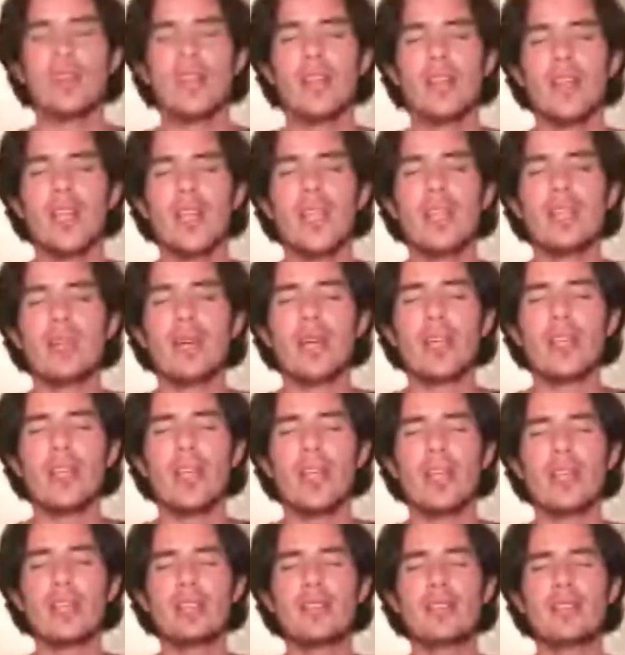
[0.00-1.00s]
that
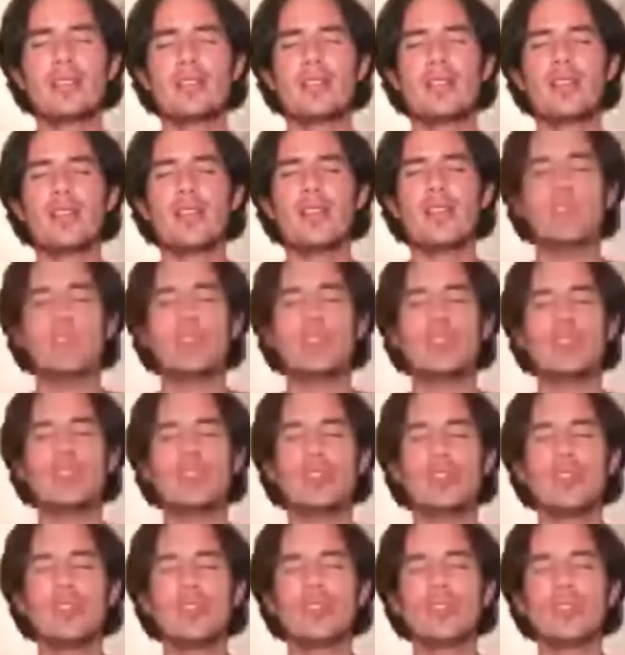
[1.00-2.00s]
irradiates into
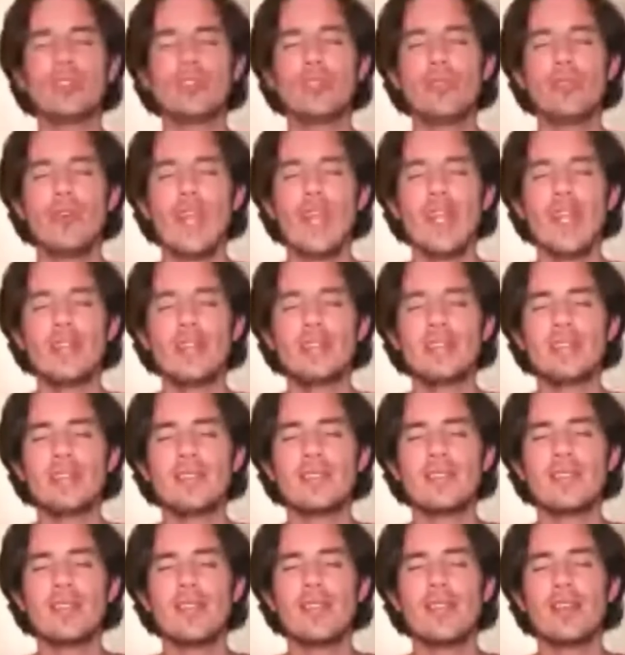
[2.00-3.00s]
two rays
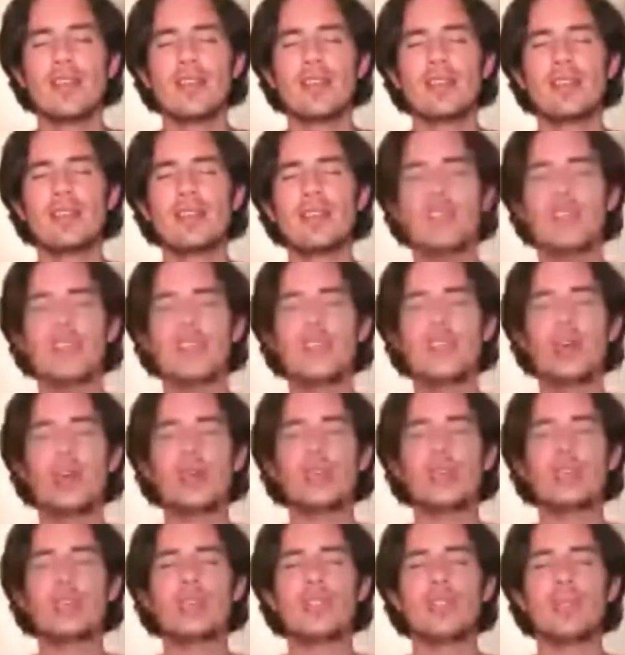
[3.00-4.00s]
that
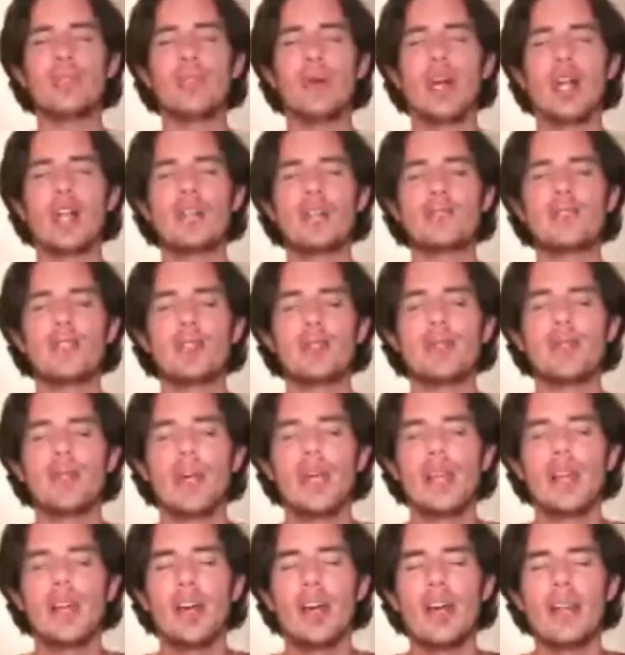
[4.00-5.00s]
goes to the palms of
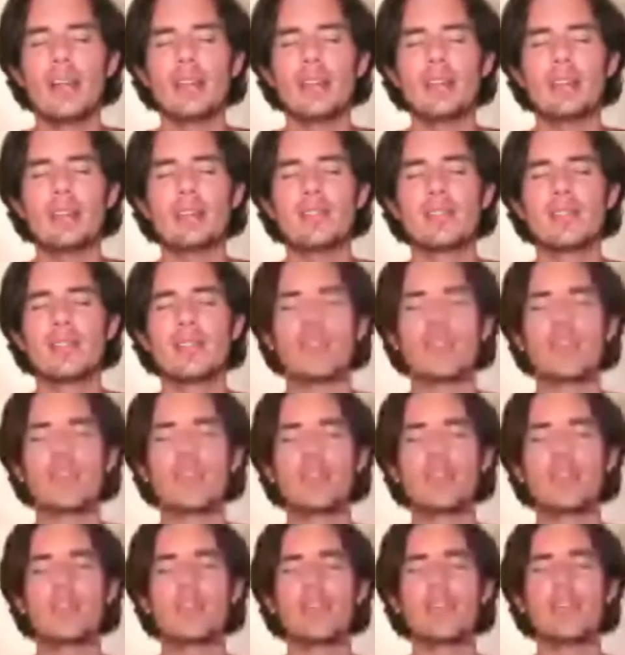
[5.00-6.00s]
my hands,
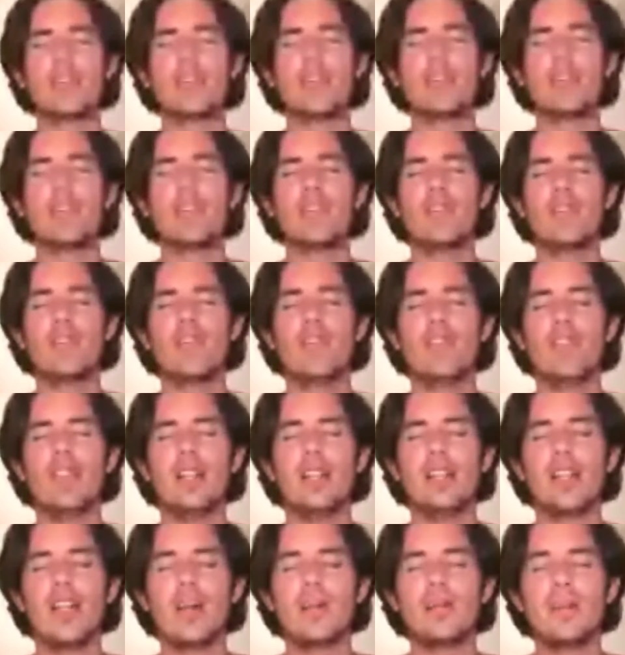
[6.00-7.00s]

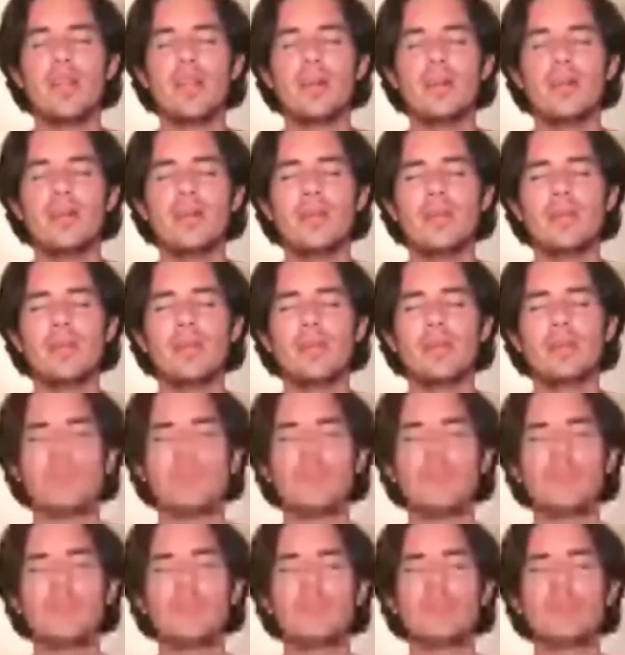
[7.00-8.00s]
filling
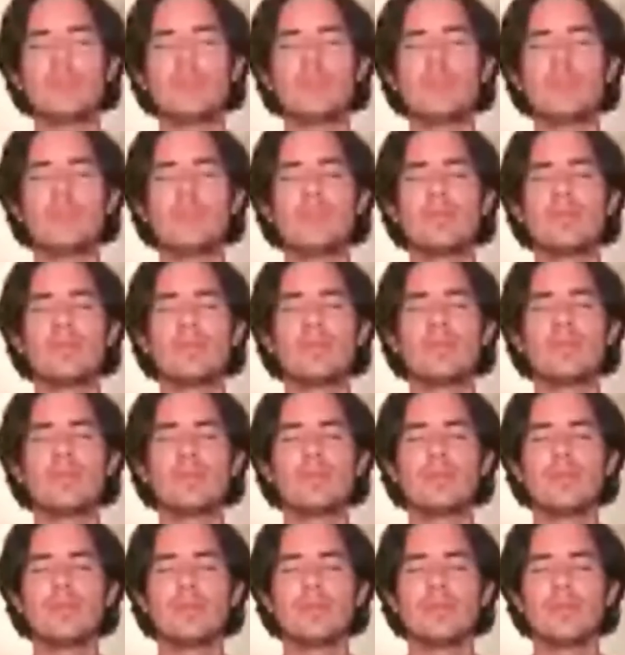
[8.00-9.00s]

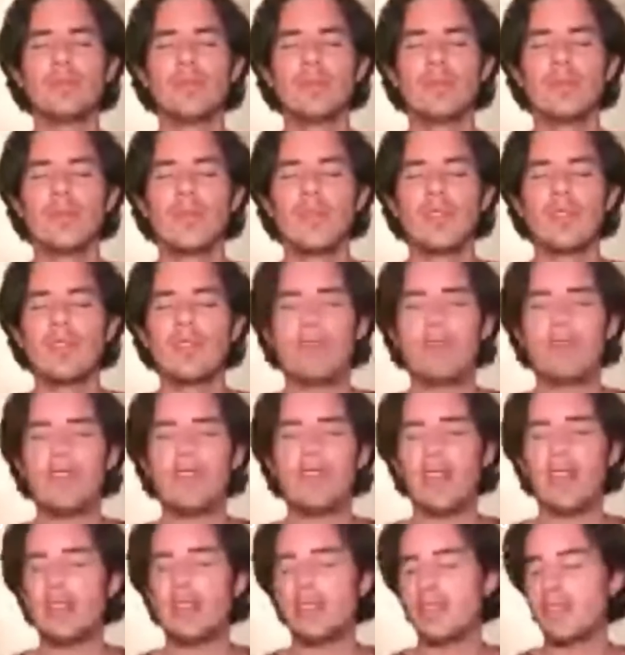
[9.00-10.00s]

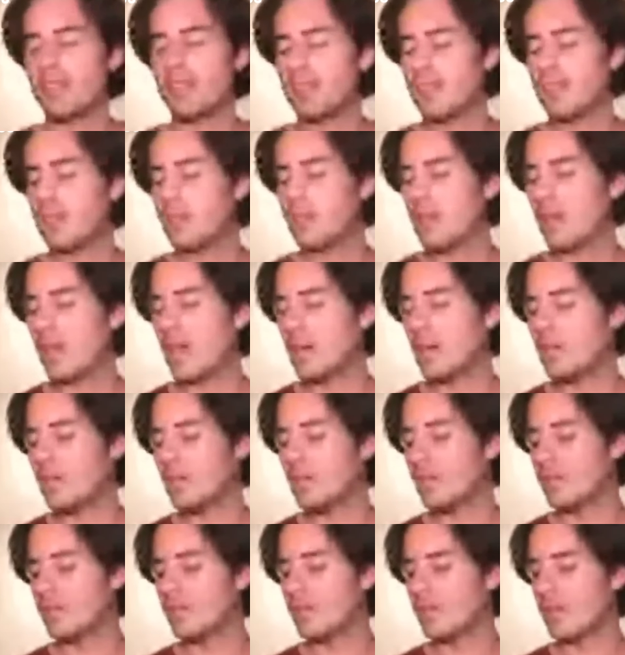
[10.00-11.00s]
them up
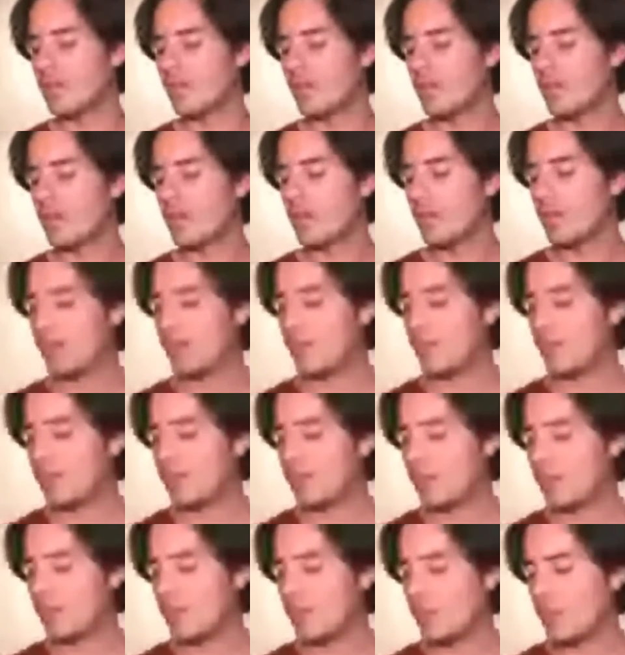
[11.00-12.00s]

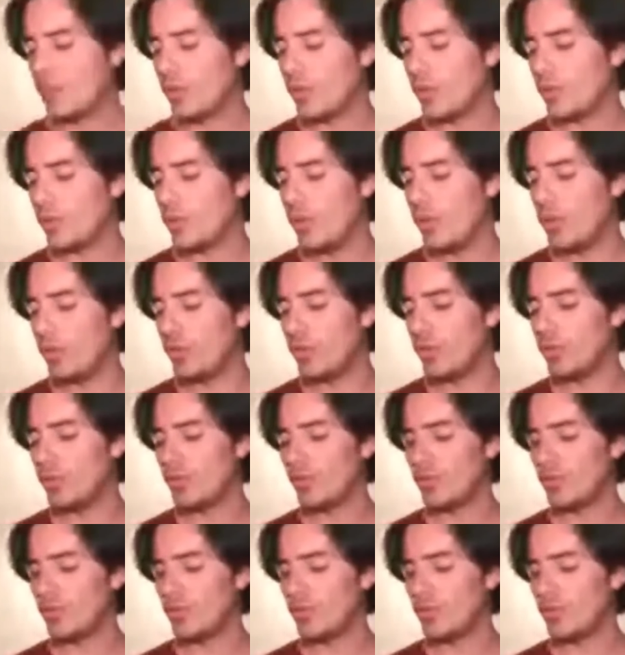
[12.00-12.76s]
with blue.